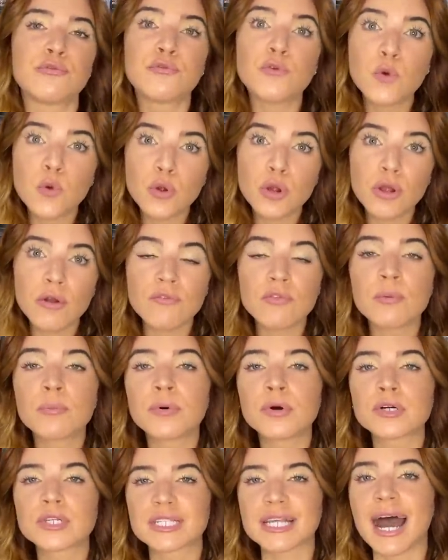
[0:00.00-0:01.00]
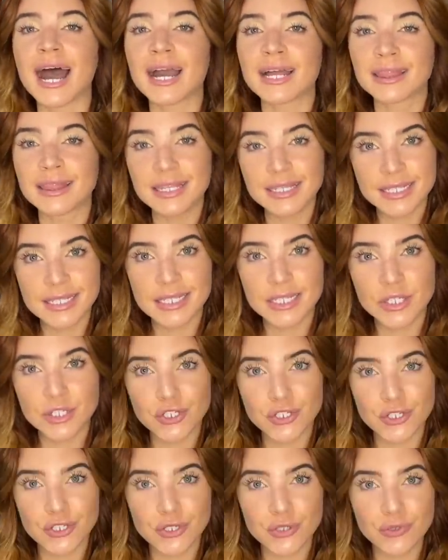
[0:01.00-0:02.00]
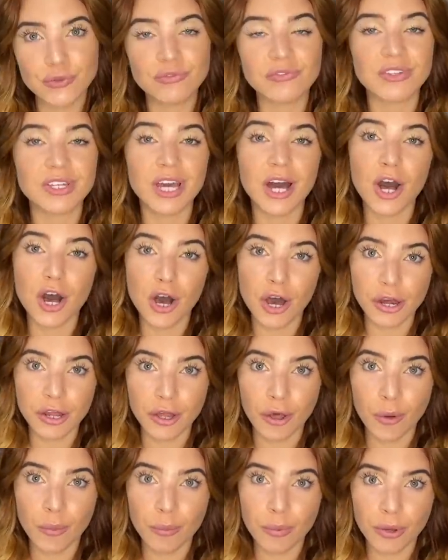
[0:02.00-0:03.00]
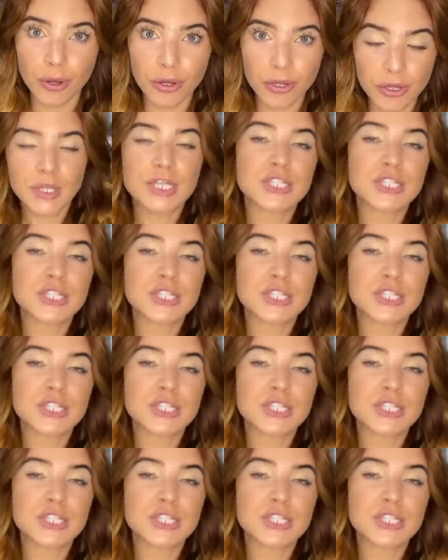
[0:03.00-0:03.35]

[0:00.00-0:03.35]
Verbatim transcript: four of the books I listened to via audiobook.